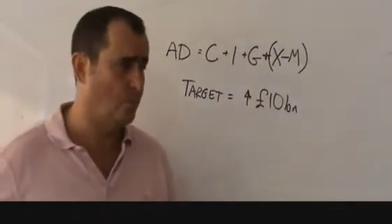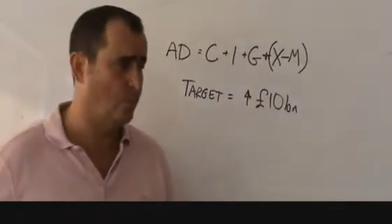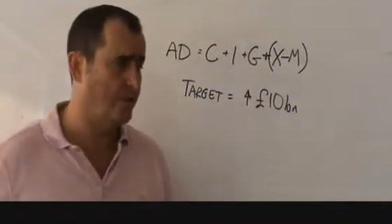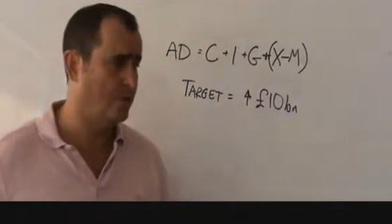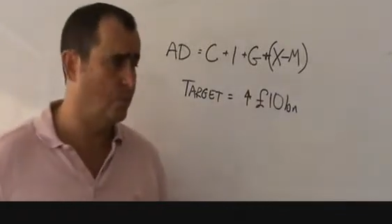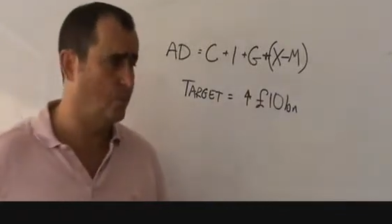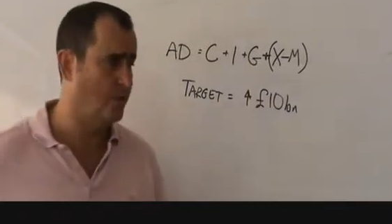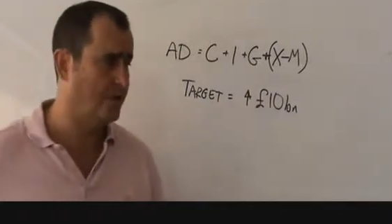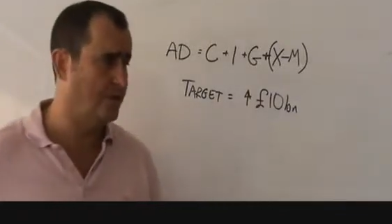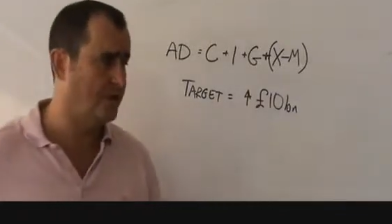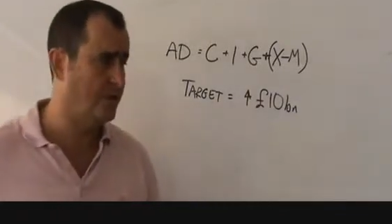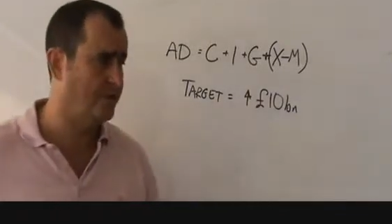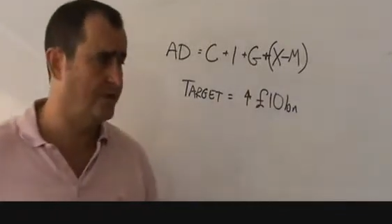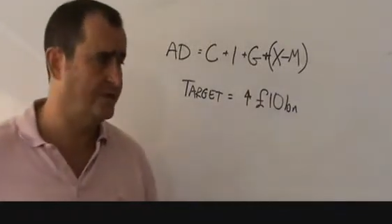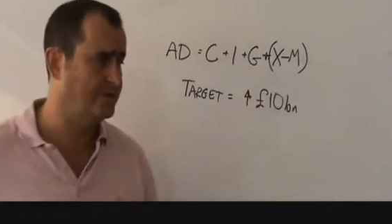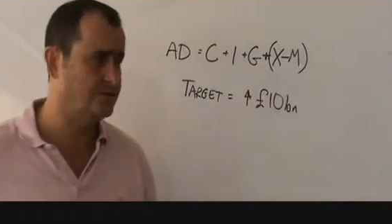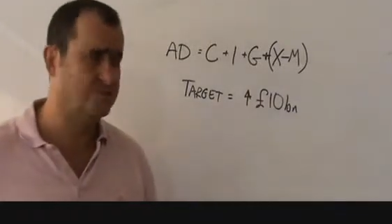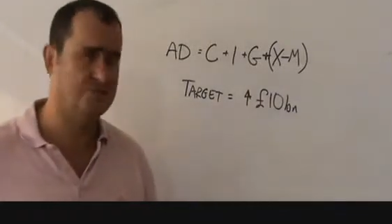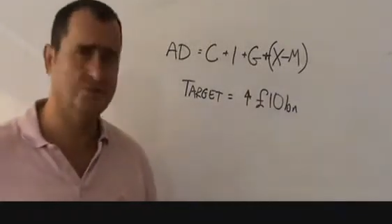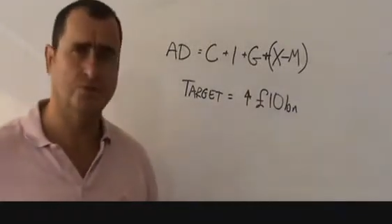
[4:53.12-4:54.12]
we're
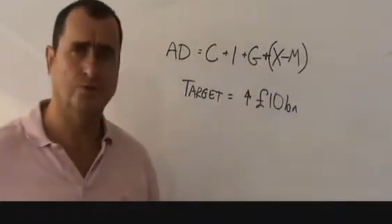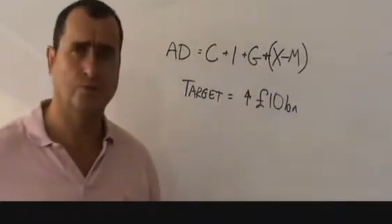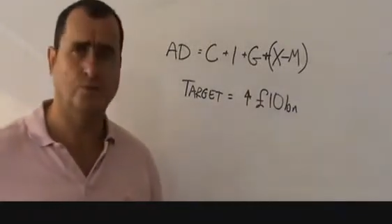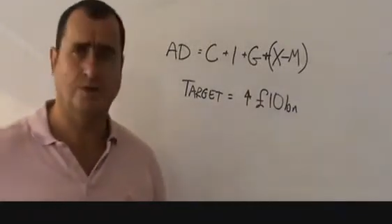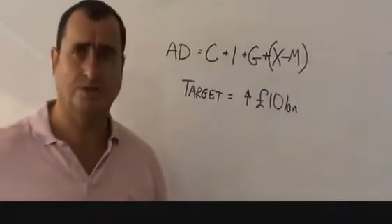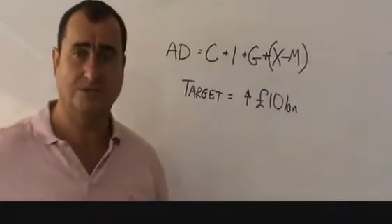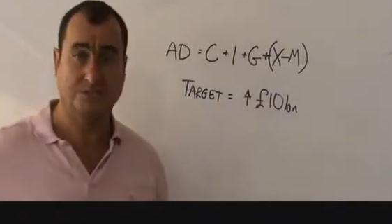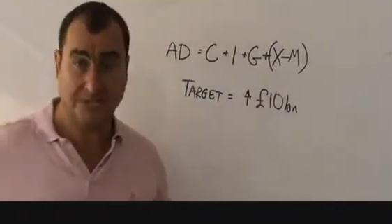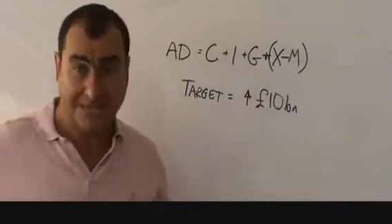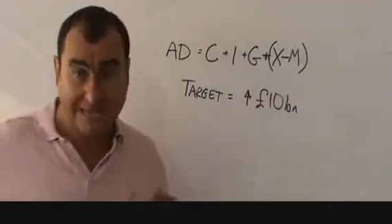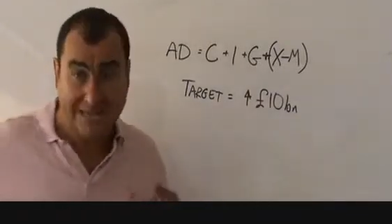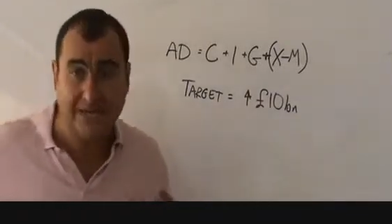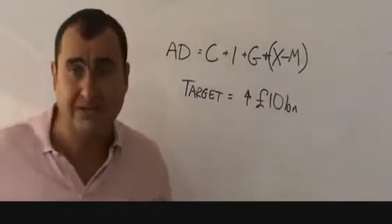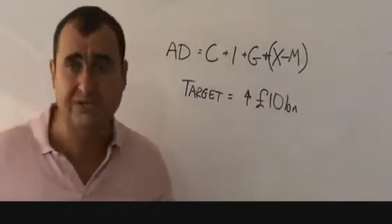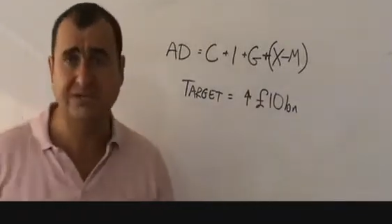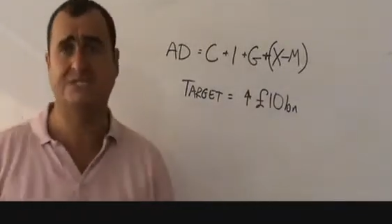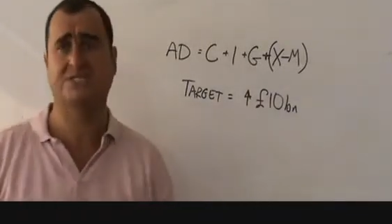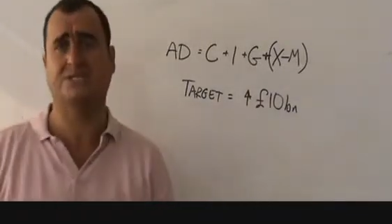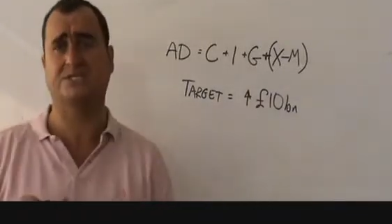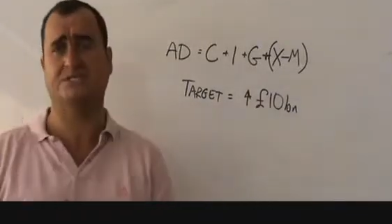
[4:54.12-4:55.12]
going to
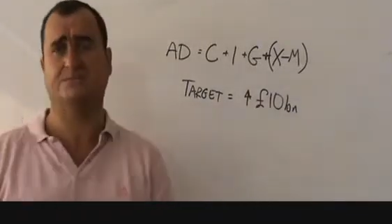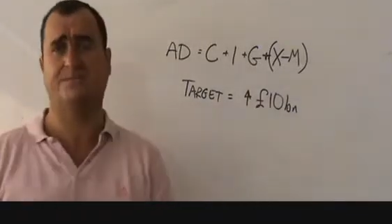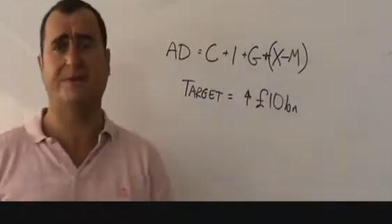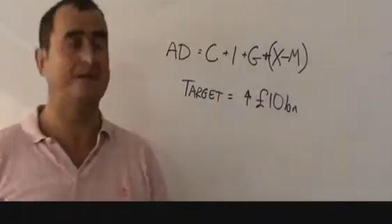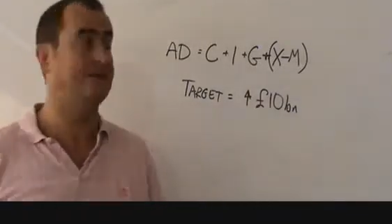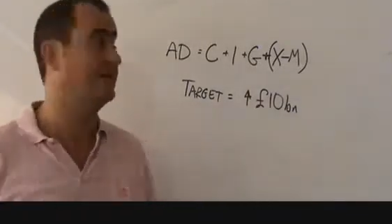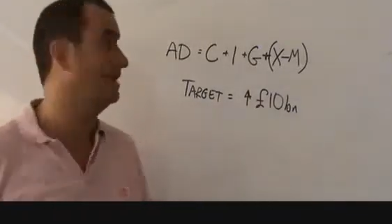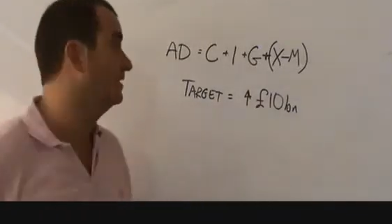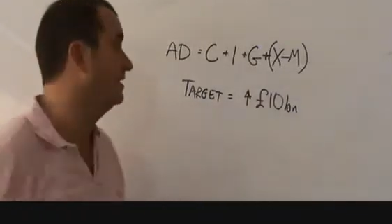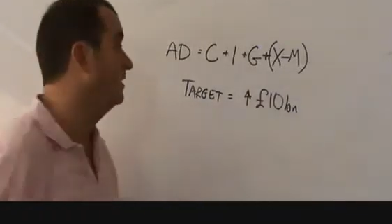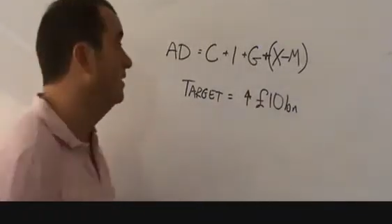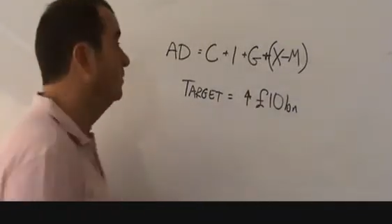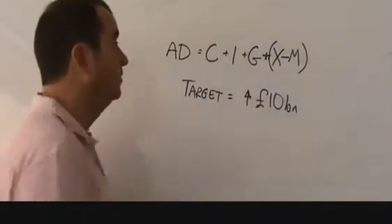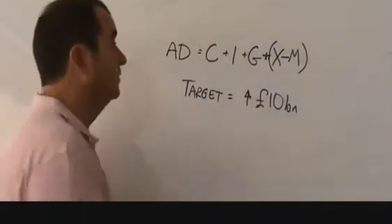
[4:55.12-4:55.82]
increase our spending.